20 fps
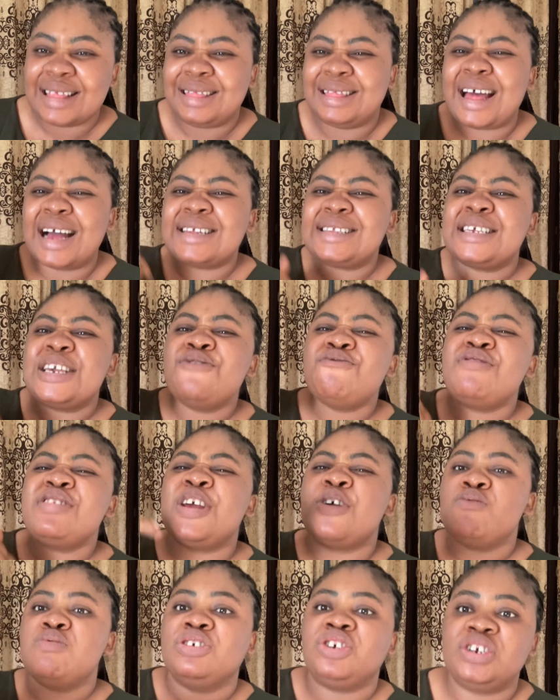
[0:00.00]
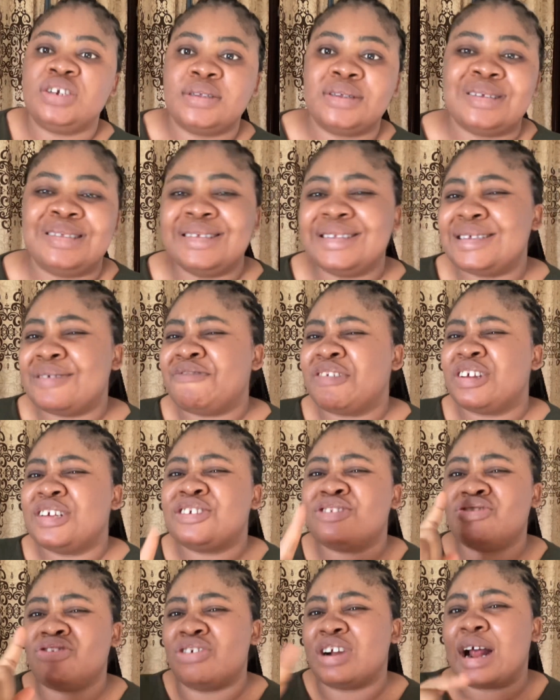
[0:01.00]
That even they wish you see. This is a very
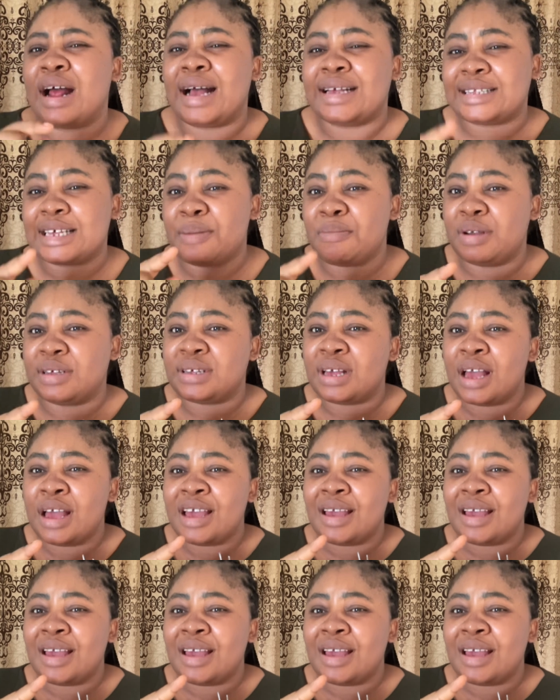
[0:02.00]
strong assignment.